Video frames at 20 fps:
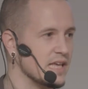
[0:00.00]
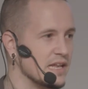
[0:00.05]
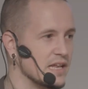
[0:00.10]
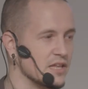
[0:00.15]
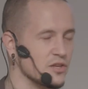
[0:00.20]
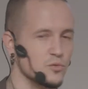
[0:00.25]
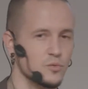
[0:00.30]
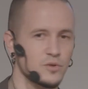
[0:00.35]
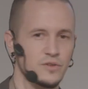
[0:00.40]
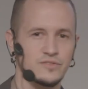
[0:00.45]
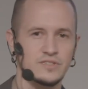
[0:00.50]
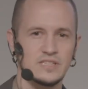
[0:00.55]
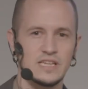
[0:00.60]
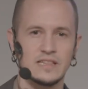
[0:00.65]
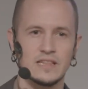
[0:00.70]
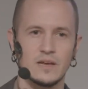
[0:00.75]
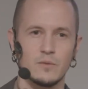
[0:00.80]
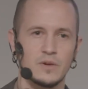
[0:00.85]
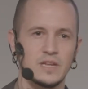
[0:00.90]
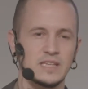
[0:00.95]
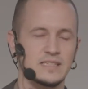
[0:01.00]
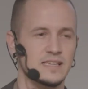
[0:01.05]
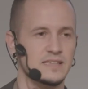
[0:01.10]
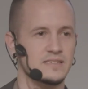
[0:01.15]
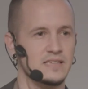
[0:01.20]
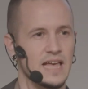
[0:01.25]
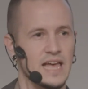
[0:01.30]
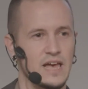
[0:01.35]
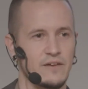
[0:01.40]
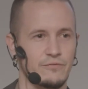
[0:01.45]
in, and you would have seen that when he
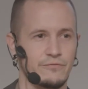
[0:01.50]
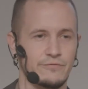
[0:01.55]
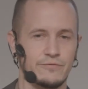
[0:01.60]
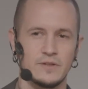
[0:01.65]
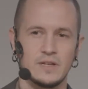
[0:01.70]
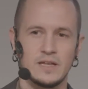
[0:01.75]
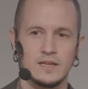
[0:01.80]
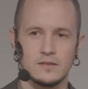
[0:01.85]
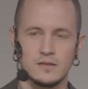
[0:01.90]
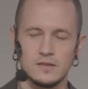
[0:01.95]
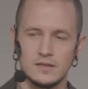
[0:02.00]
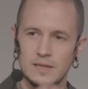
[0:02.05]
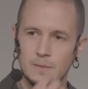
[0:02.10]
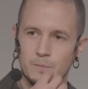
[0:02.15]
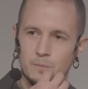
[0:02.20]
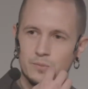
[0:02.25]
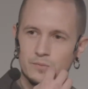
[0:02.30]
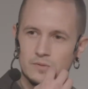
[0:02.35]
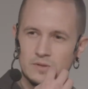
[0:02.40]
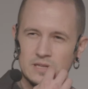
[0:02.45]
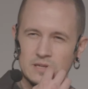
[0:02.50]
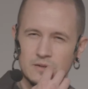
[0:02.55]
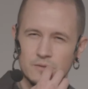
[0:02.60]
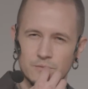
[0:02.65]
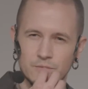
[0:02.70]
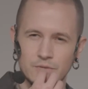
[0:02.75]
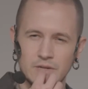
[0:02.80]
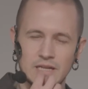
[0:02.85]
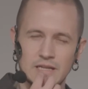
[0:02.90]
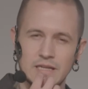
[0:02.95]
says F, the lip didn't
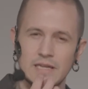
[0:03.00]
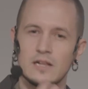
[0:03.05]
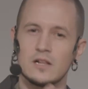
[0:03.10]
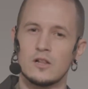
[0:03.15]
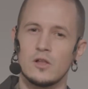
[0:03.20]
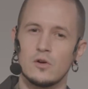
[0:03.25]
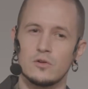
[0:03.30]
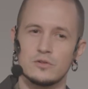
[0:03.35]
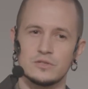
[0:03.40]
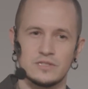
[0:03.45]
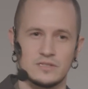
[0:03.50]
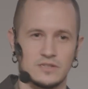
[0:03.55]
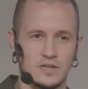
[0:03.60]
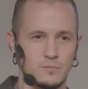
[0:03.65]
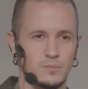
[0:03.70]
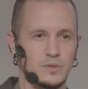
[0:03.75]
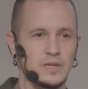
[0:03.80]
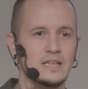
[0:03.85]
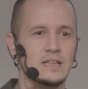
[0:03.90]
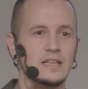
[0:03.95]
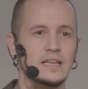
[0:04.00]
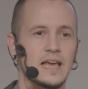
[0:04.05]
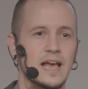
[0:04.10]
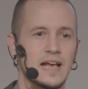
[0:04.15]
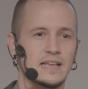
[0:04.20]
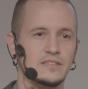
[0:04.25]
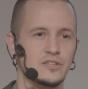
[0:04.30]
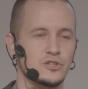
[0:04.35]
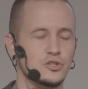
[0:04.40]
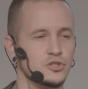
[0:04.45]
really close completely
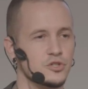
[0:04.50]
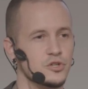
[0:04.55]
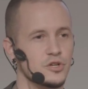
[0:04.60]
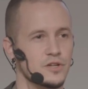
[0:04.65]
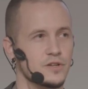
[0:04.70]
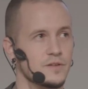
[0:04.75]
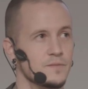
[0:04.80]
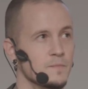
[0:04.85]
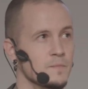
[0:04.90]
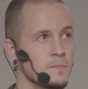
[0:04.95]
as it should.